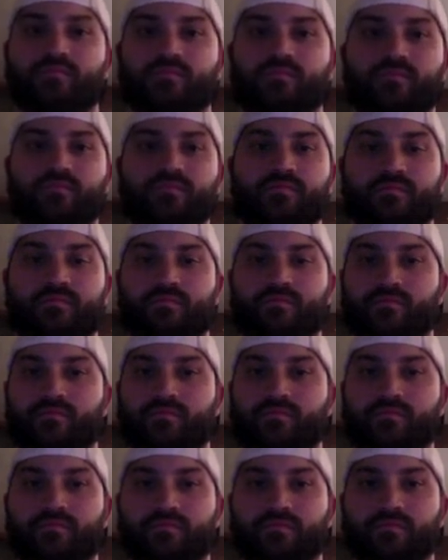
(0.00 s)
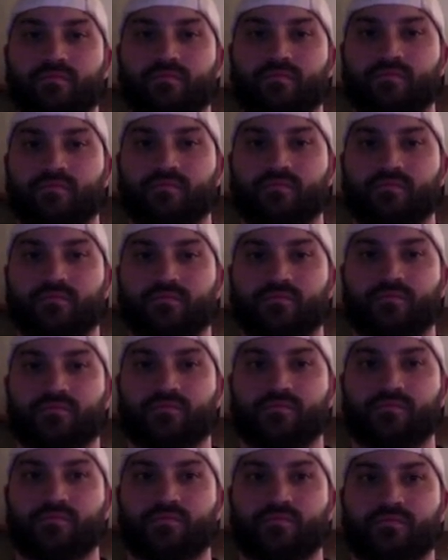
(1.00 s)

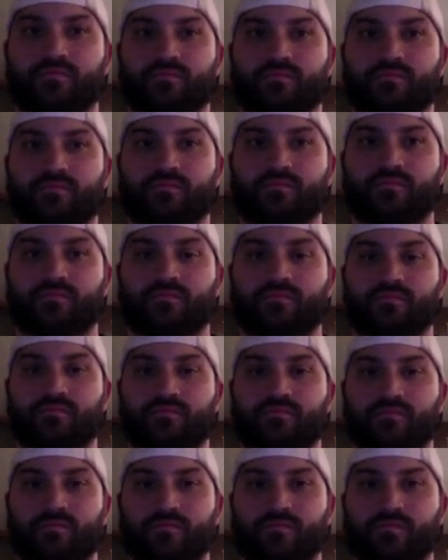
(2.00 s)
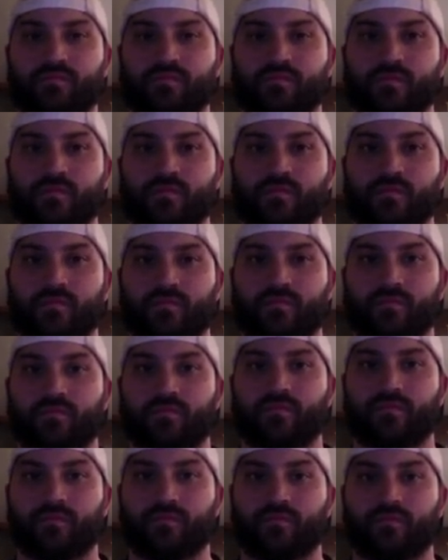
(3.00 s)

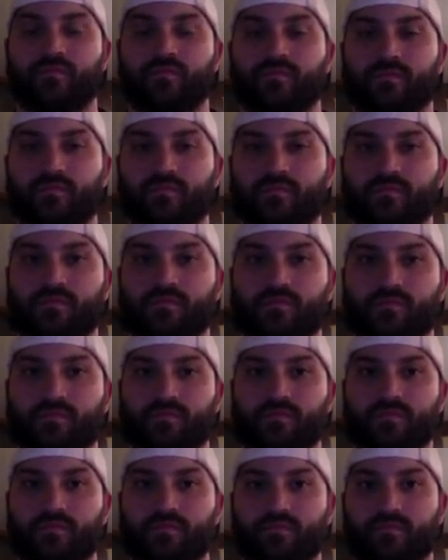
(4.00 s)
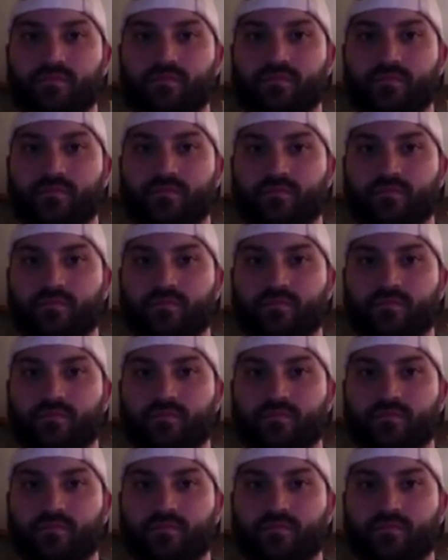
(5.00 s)
No words are spoken by the person on screen.